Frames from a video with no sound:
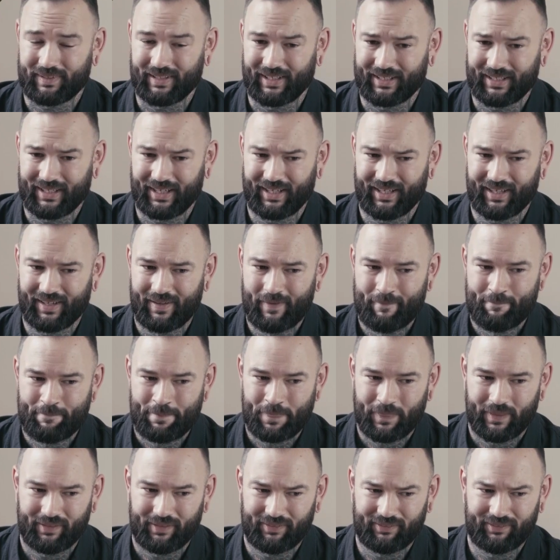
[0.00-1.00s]
that
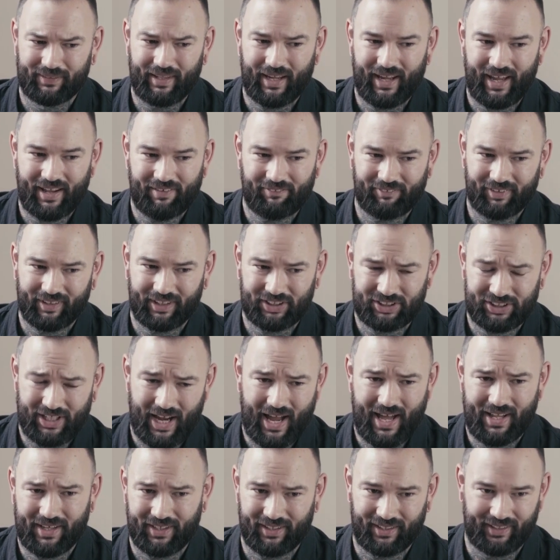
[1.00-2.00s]
they hadn't really
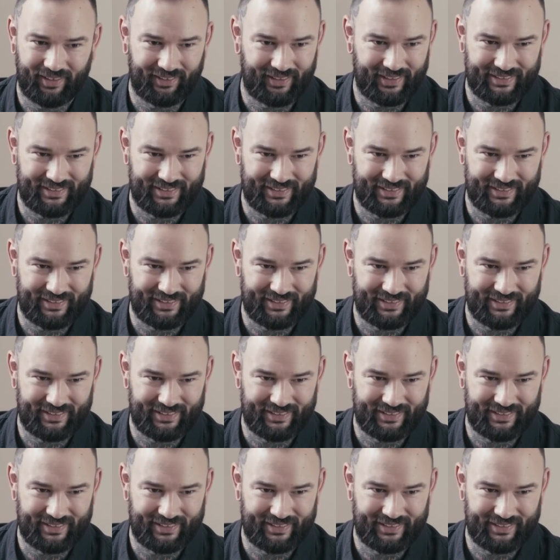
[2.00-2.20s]
charted it.